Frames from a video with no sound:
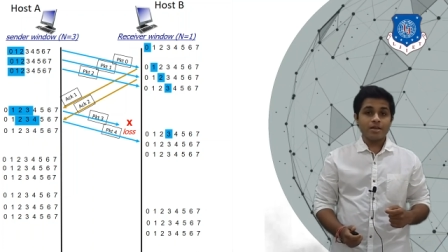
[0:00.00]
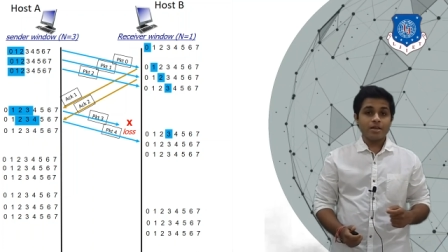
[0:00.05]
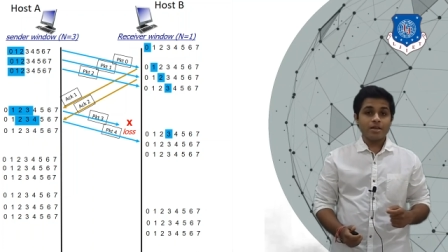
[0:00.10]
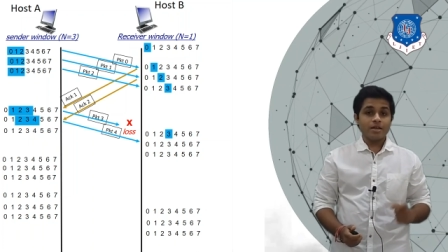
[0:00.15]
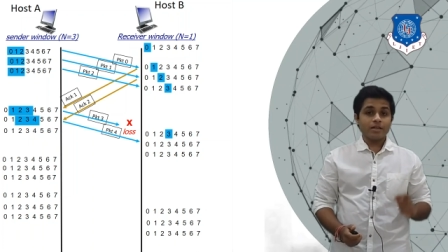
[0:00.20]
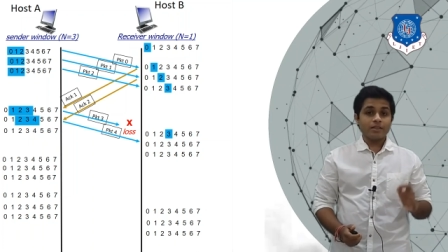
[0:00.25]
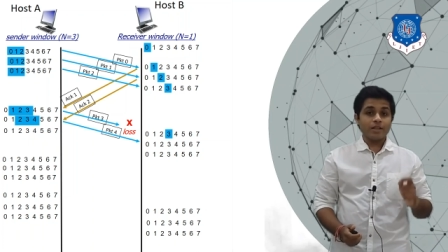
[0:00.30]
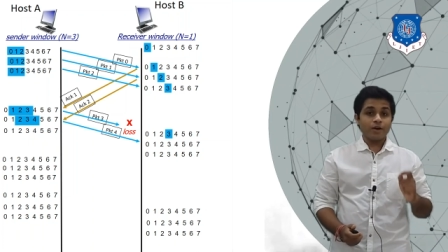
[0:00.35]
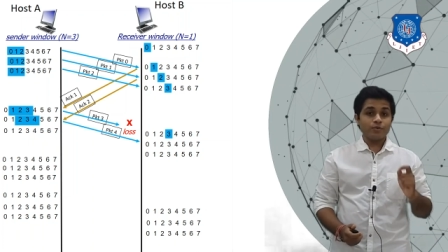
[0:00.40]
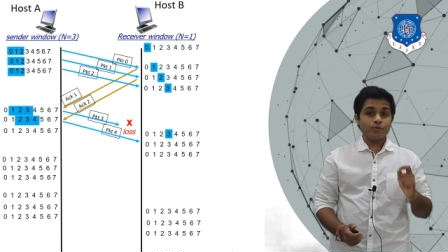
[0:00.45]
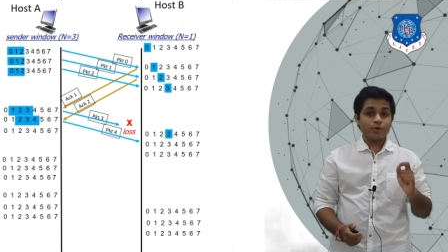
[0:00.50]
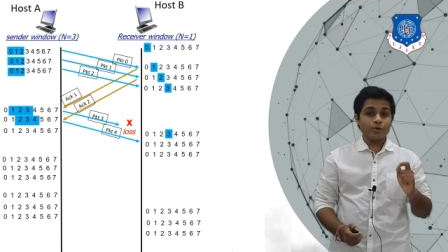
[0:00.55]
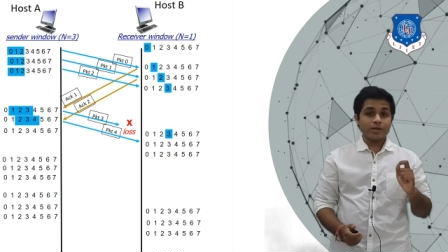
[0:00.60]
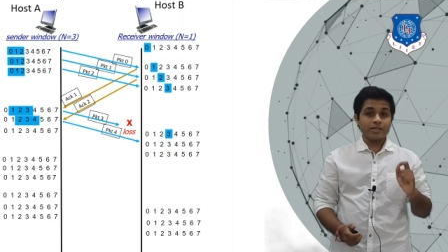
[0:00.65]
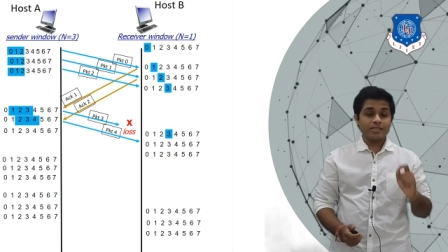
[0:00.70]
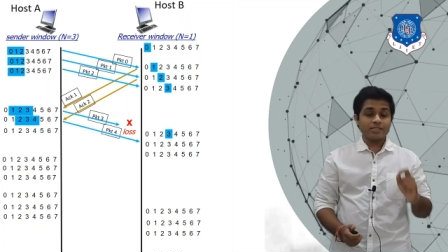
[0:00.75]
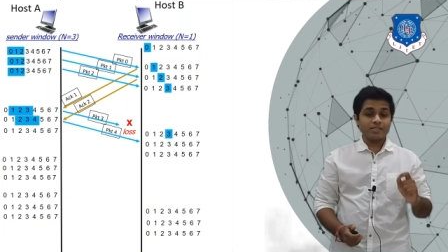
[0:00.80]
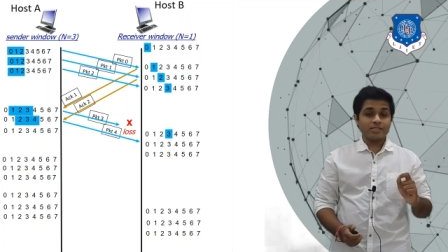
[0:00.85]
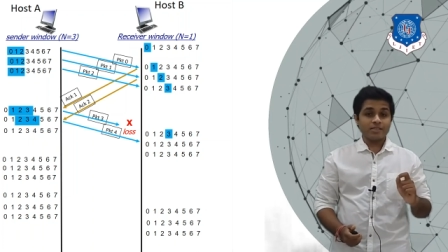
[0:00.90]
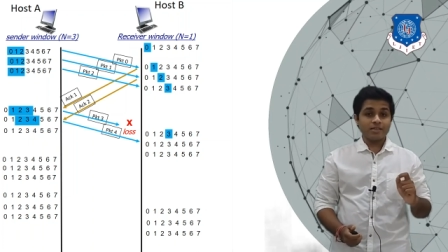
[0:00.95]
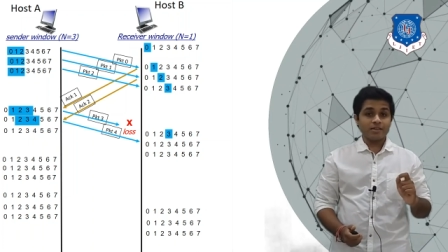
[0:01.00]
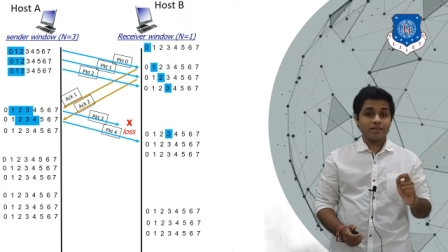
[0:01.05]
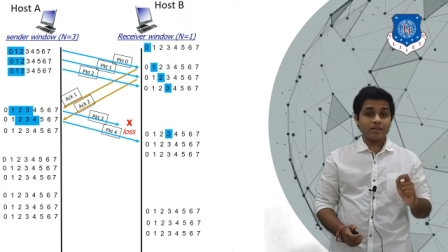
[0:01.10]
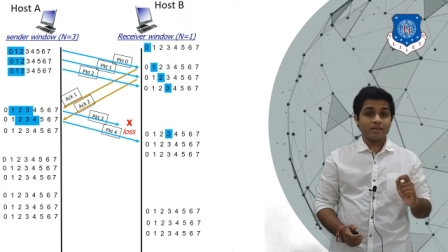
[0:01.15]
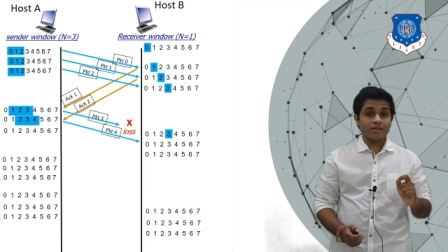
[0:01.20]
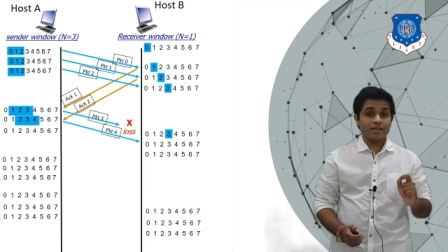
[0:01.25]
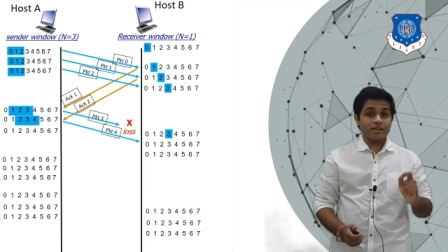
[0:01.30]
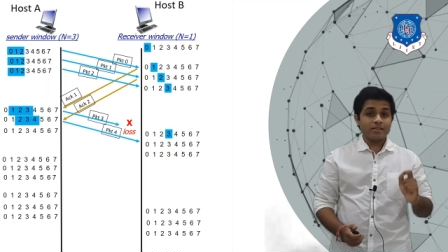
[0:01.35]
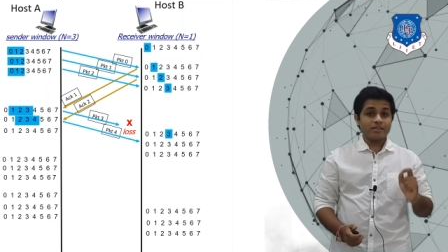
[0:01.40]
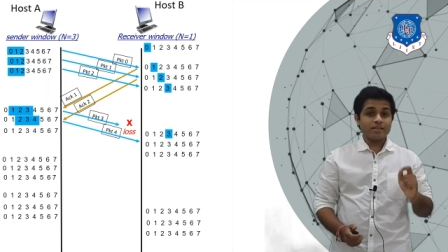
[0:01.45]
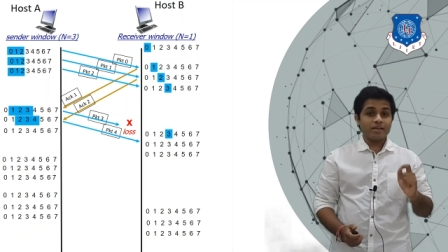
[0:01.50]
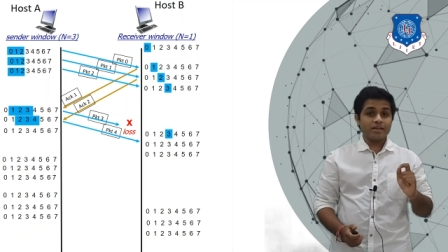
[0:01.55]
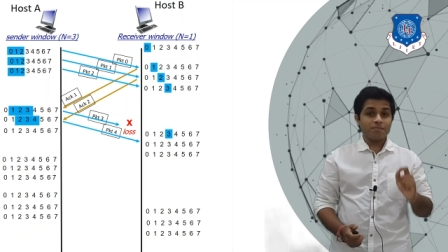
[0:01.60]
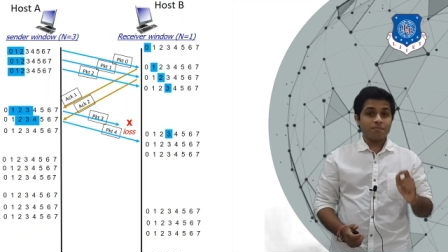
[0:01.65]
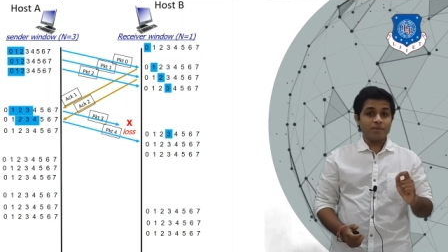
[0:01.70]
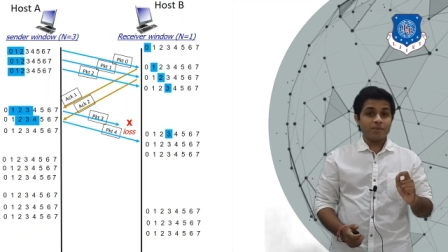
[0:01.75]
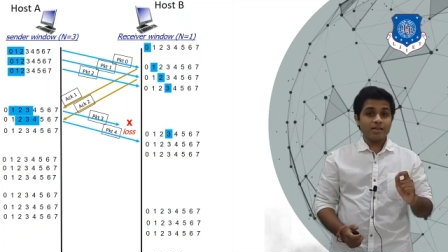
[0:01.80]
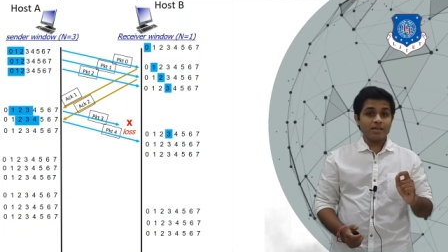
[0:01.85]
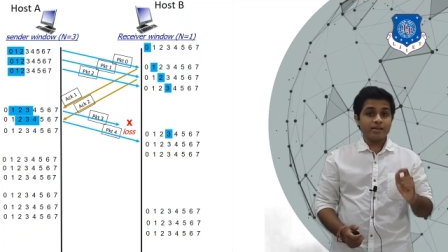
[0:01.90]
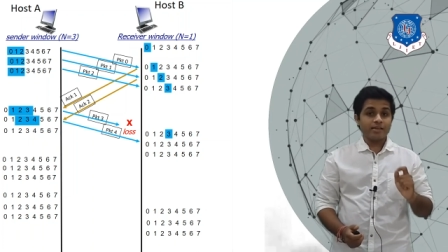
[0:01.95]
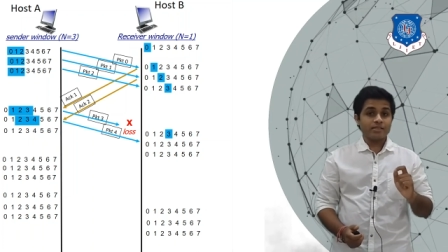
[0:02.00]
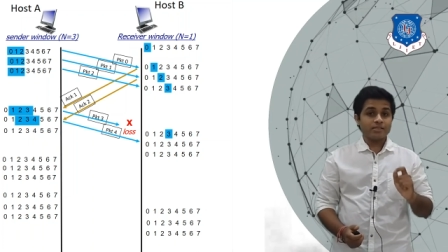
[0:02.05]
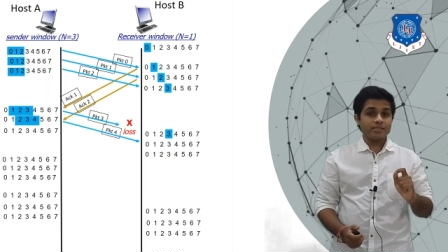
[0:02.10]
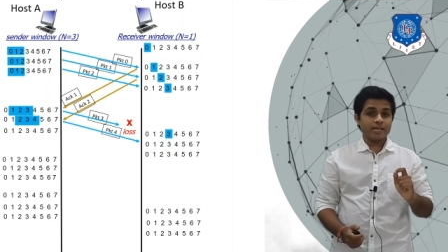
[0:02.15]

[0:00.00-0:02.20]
Now you can see that B is